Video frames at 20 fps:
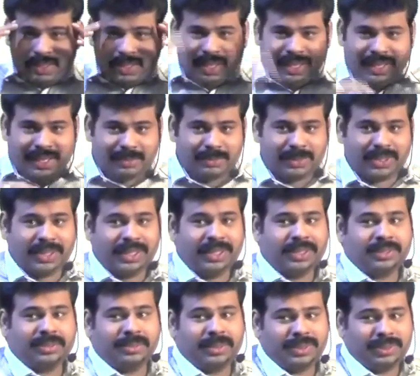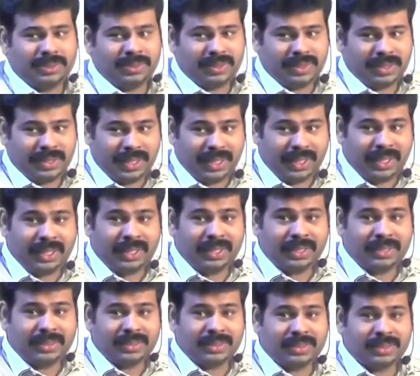I am saying to my junior
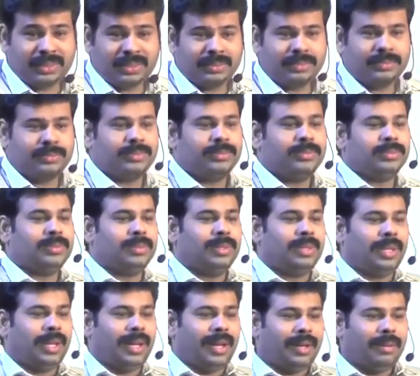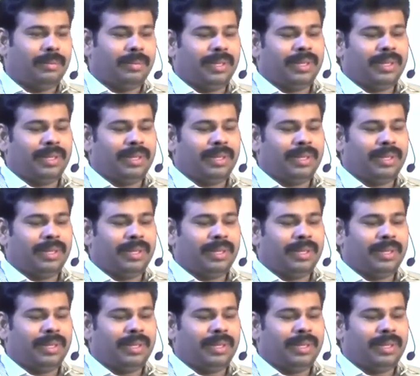and